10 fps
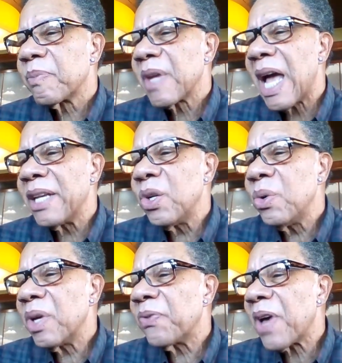I
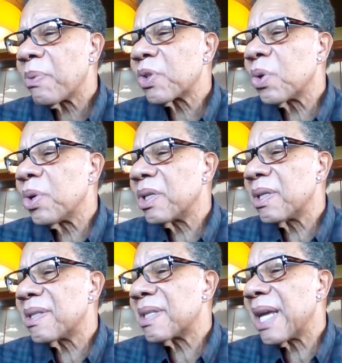knew if I was going
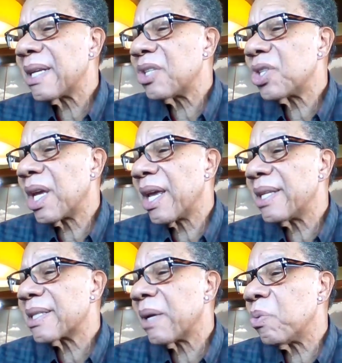to stand a
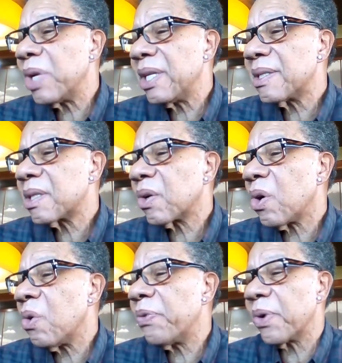chance at winning Silk
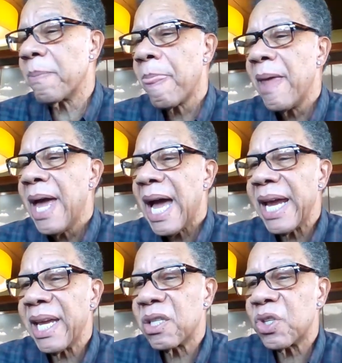over, I
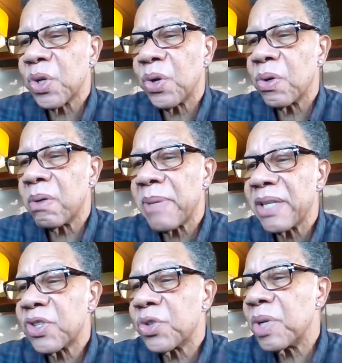had to turn on my
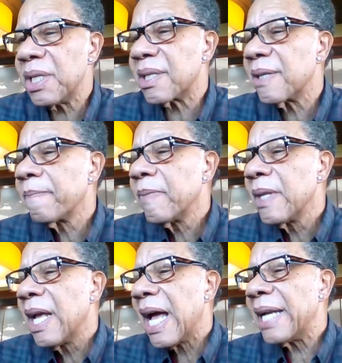street.
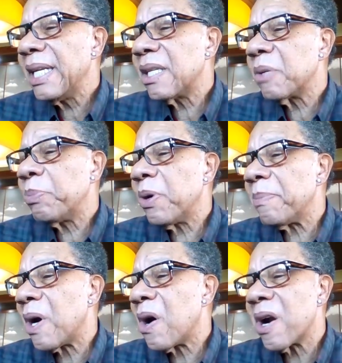I needed to put
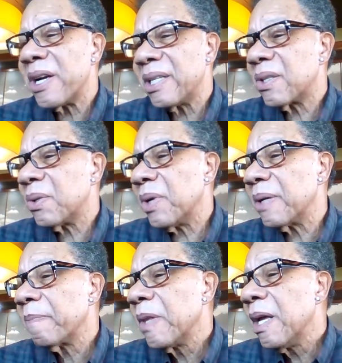my heart into it,
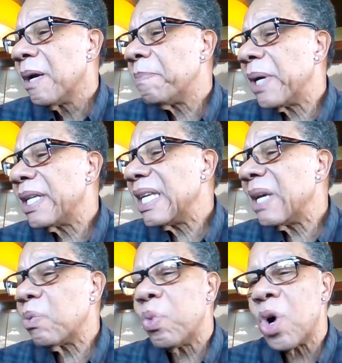but
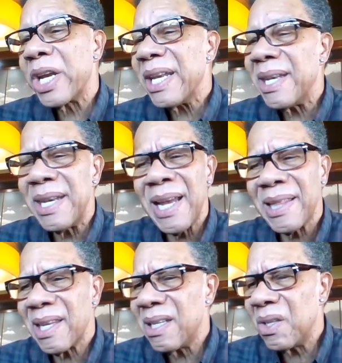it wanted
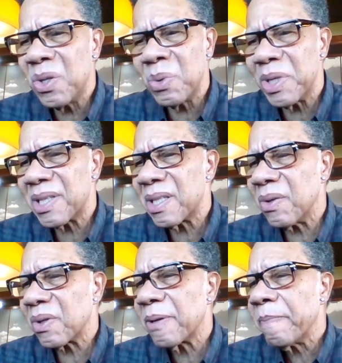nothing to do with
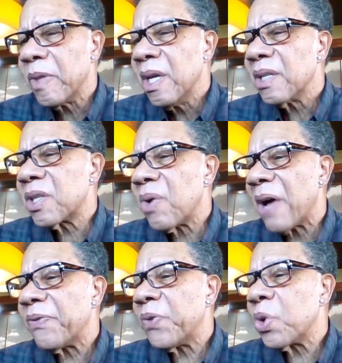Silk. So
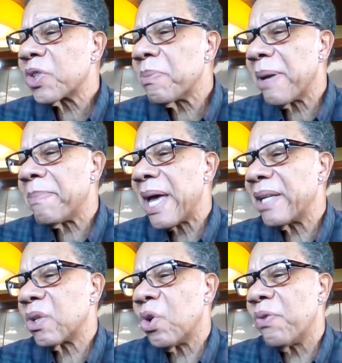I forced my
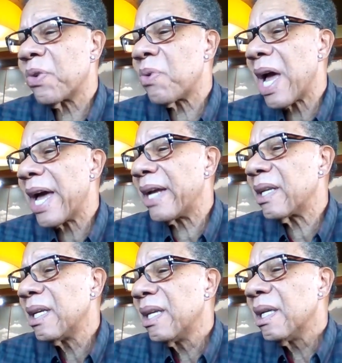mind to override
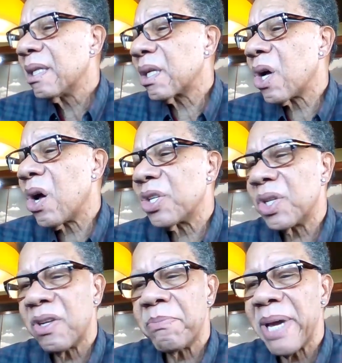the
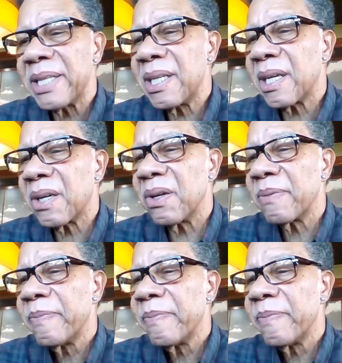caution of my ticker.